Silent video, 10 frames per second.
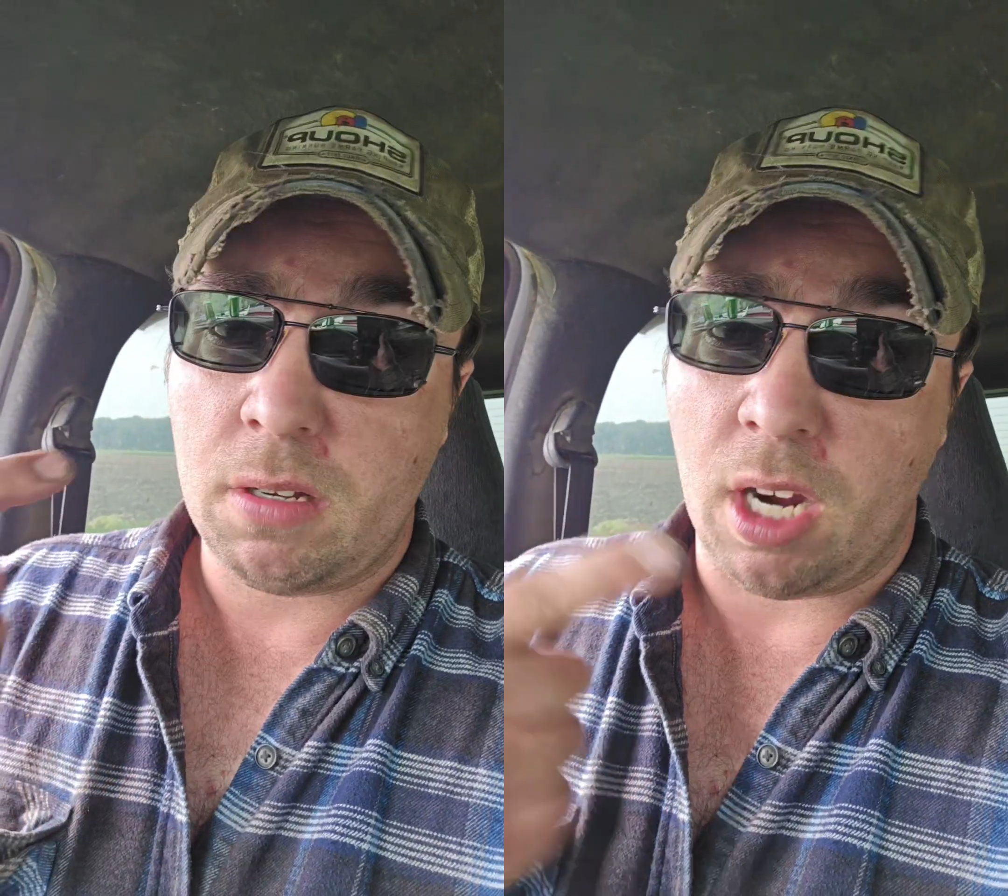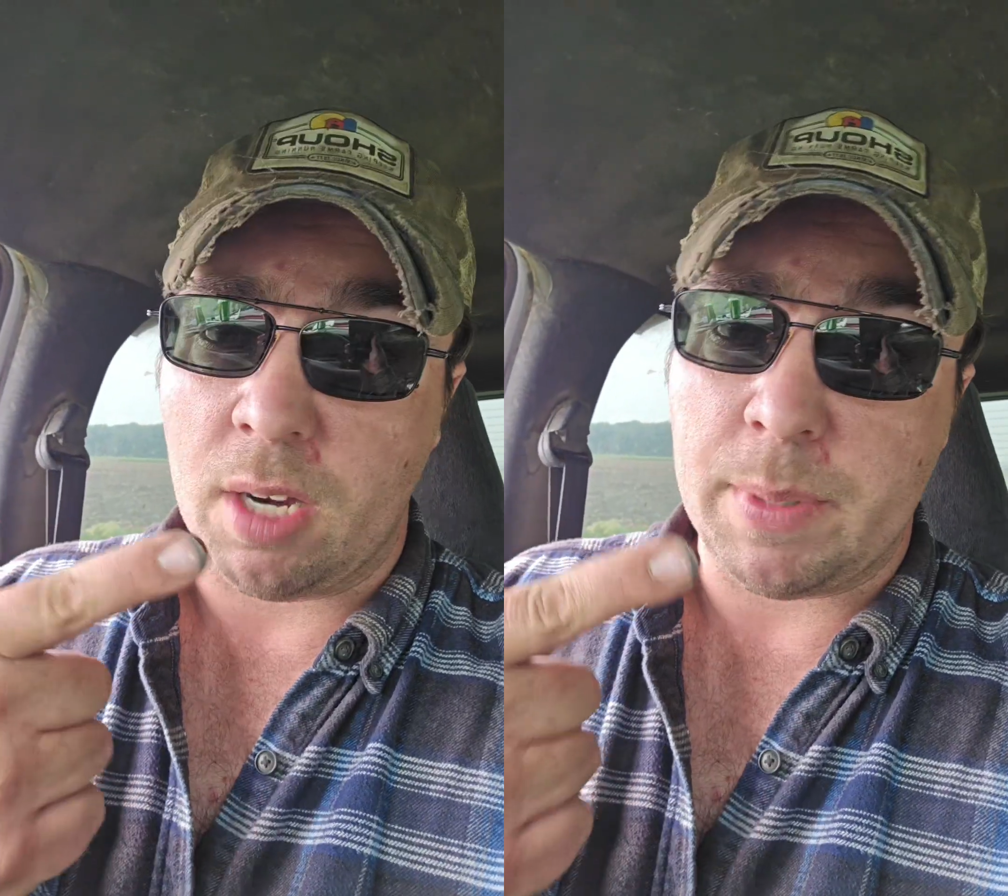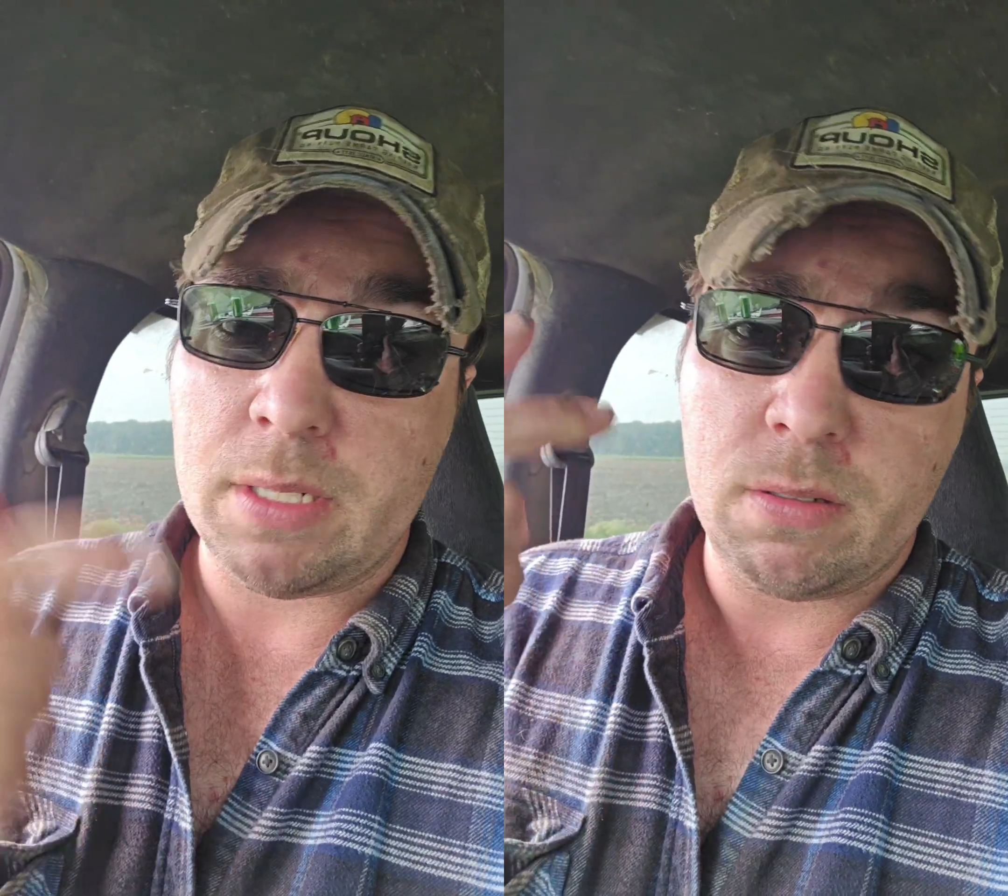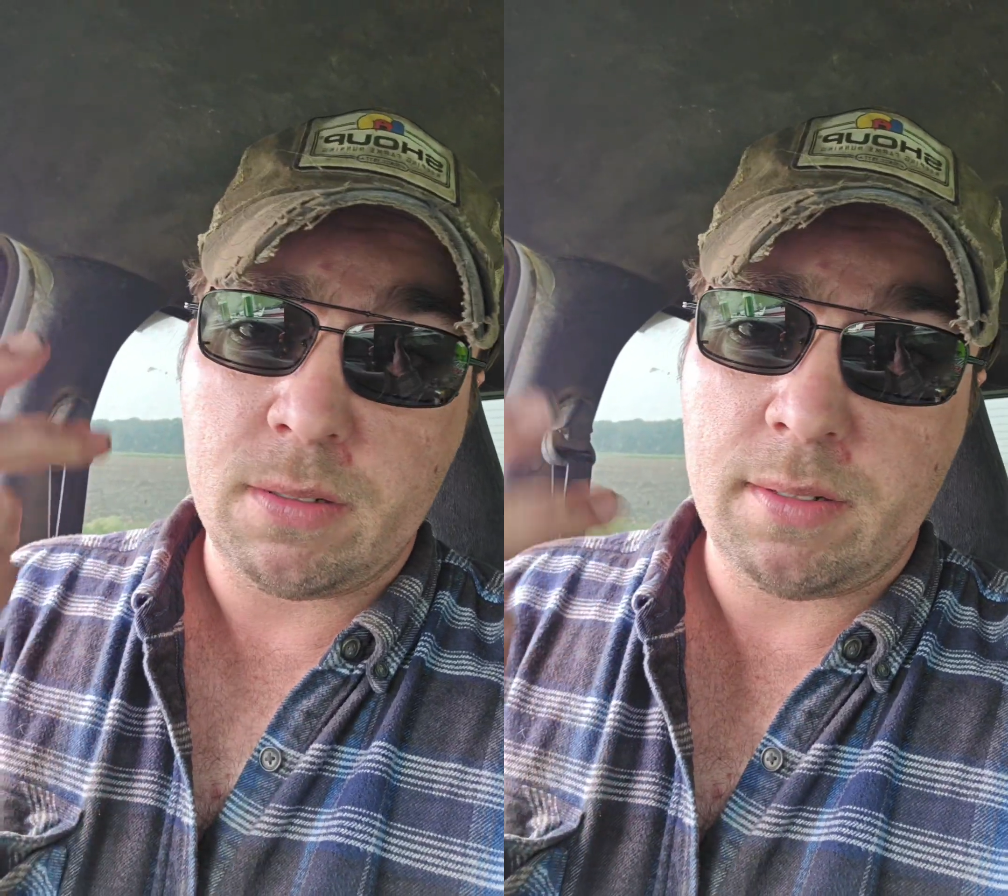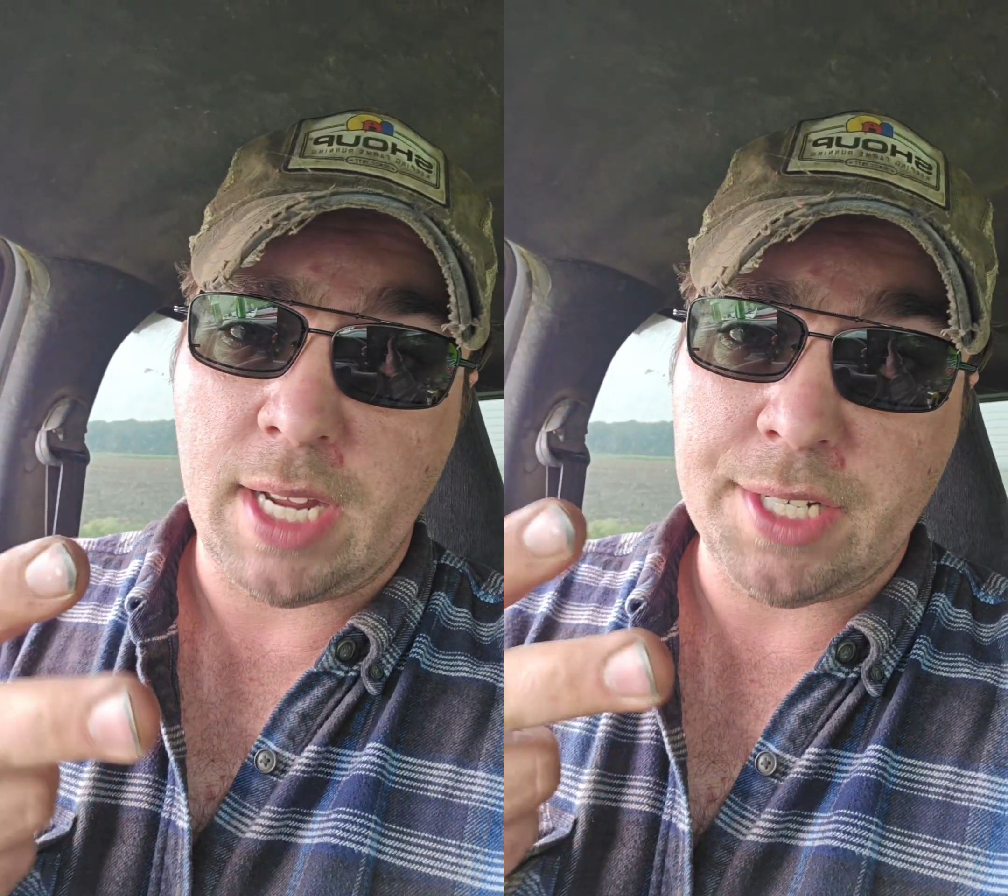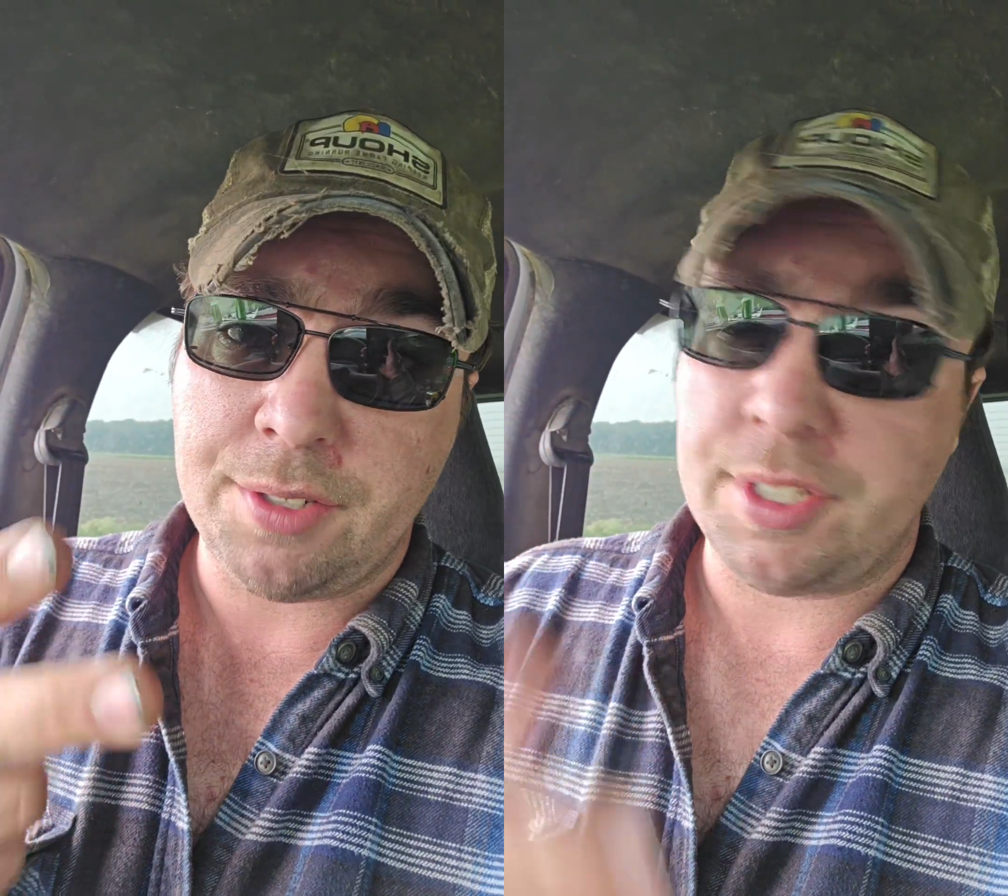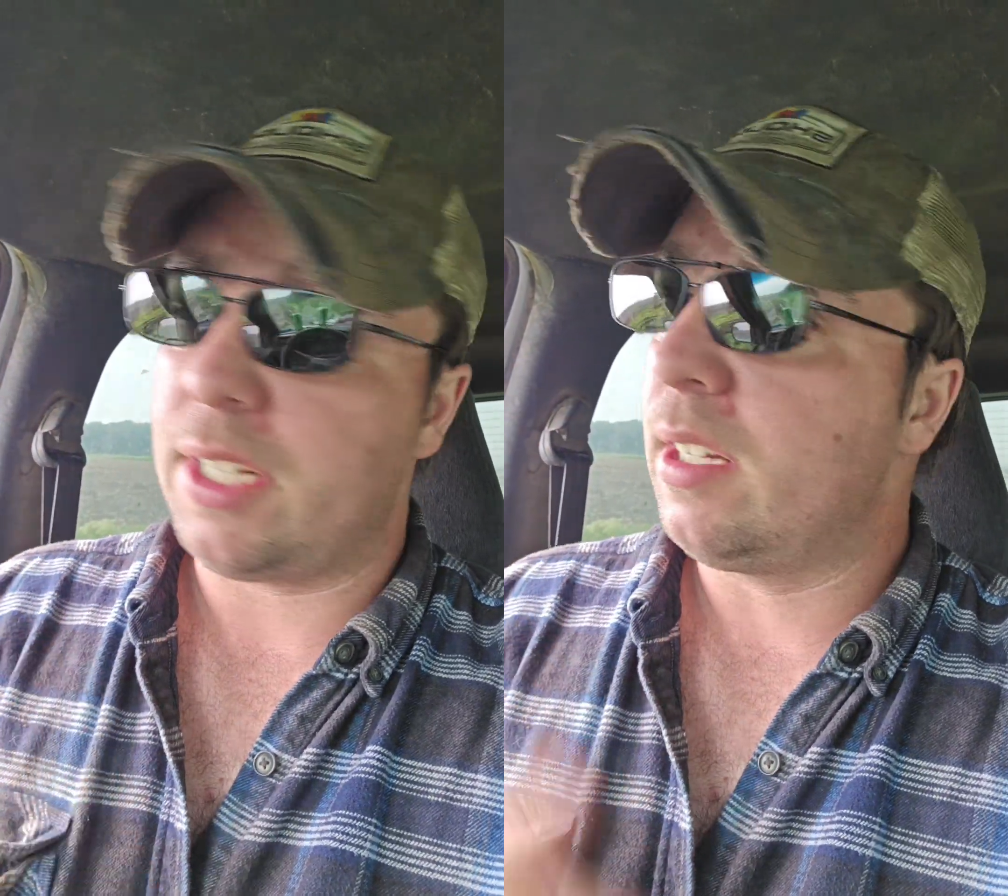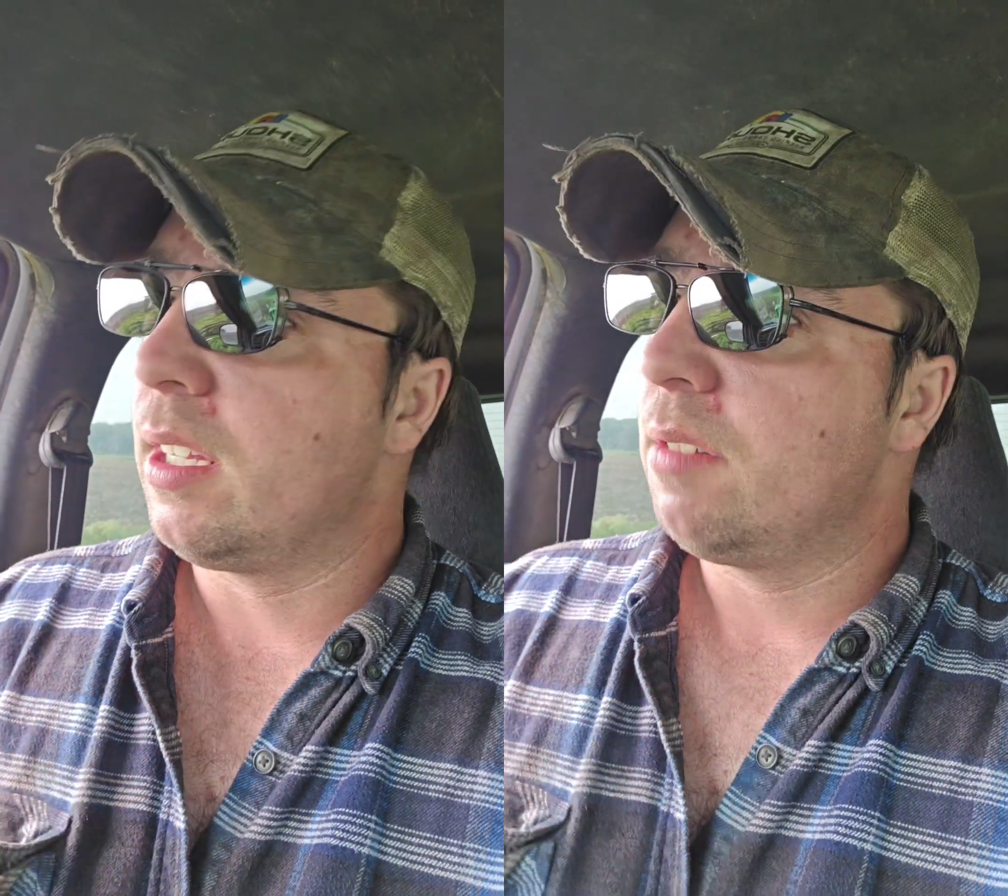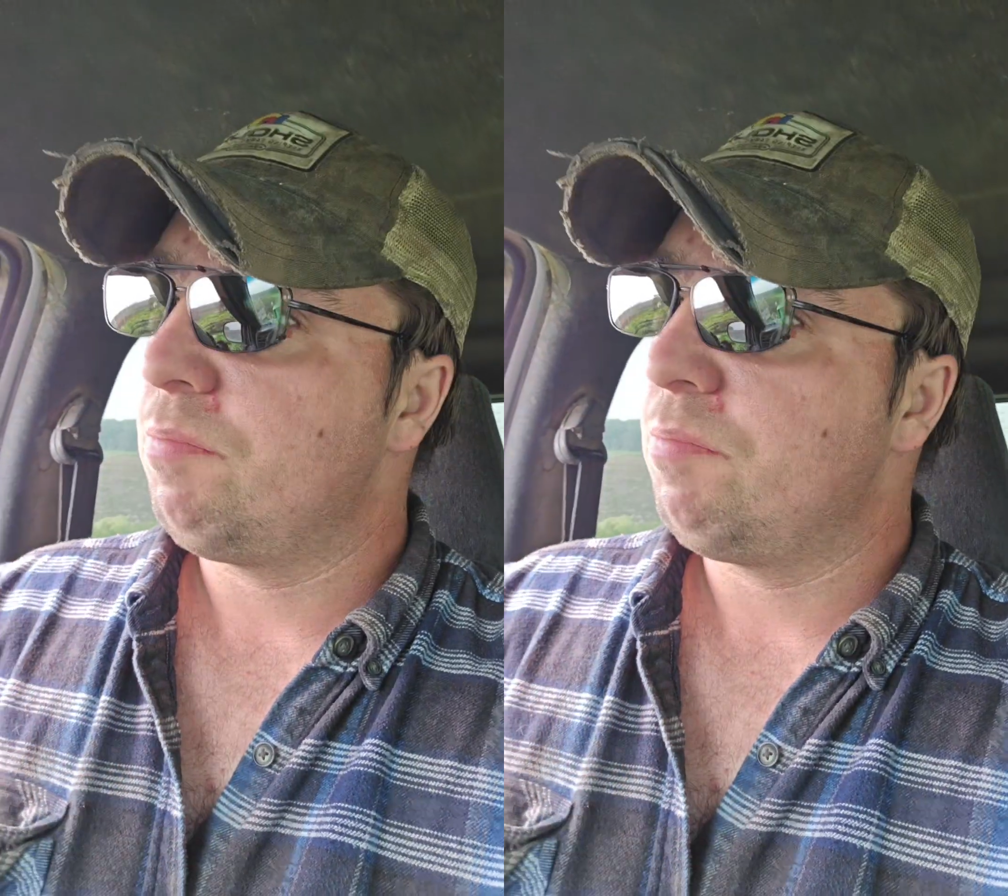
Carbon, nitrogen,